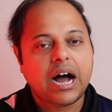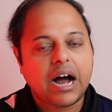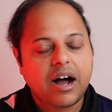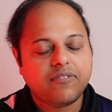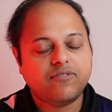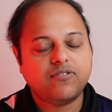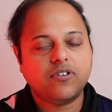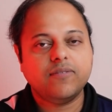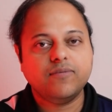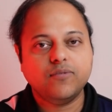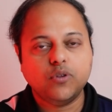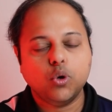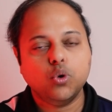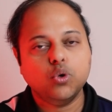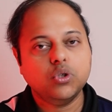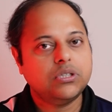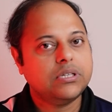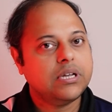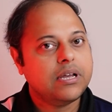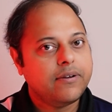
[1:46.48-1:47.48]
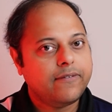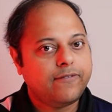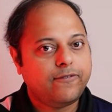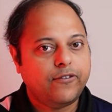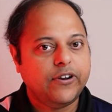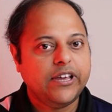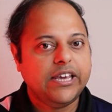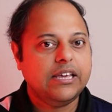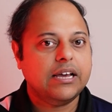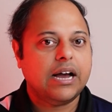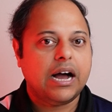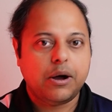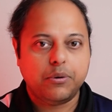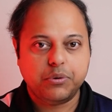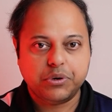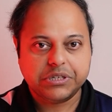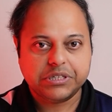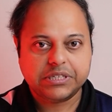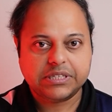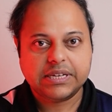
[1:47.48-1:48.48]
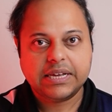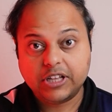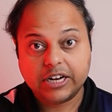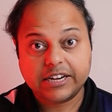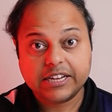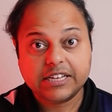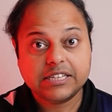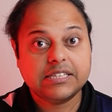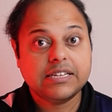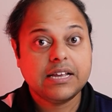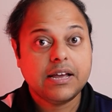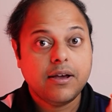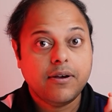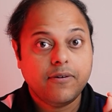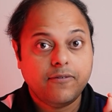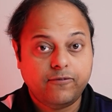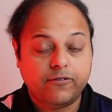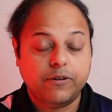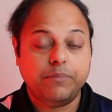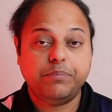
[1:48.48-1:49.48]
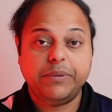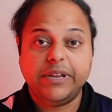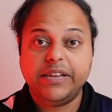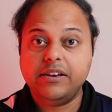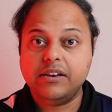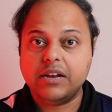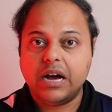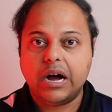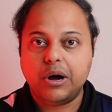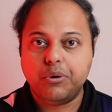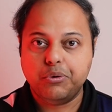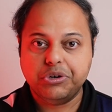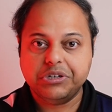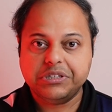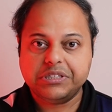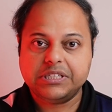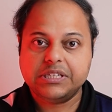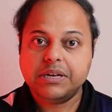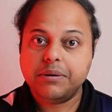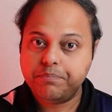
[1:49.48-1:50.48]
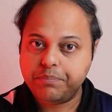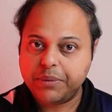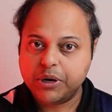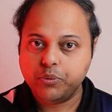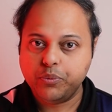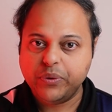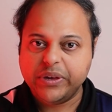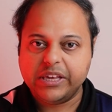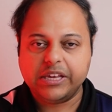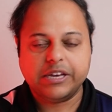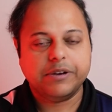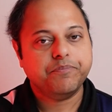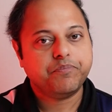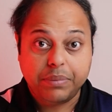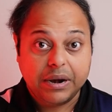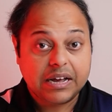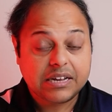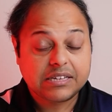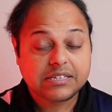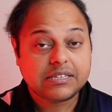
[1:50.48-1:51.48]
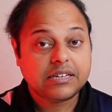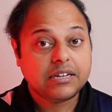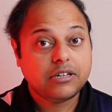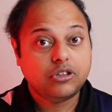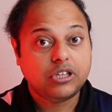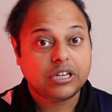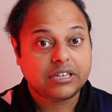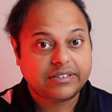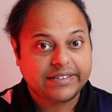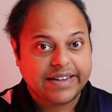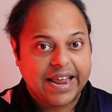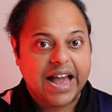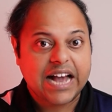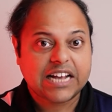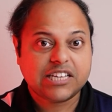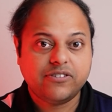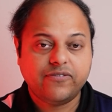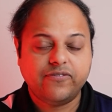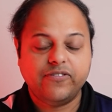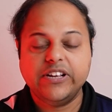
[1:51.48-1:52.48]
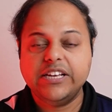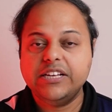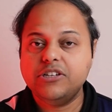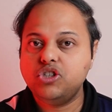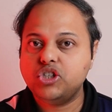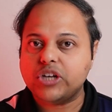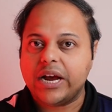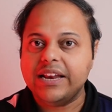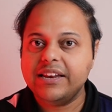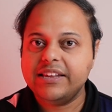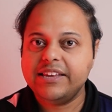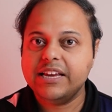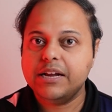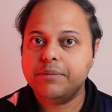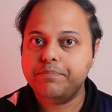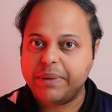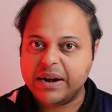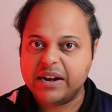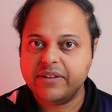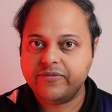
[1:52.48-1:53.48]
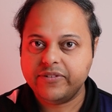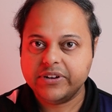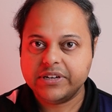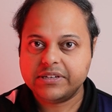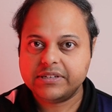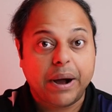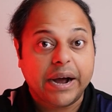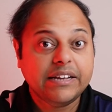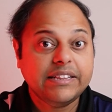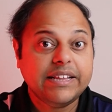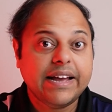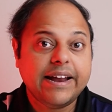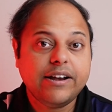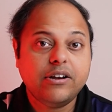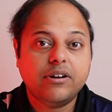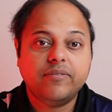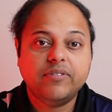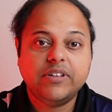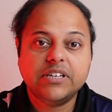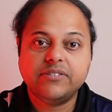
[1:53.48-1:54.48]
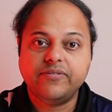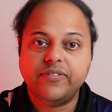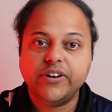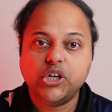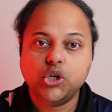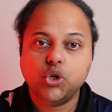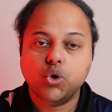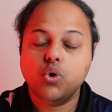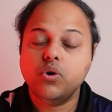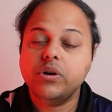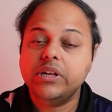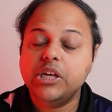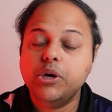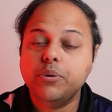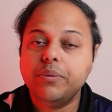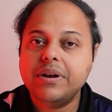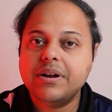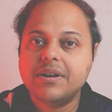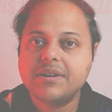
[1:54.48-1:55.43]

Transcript: half of those free hours, that is 15 hours per week, plus the tax-free childcare benefit. By the end of this video, you will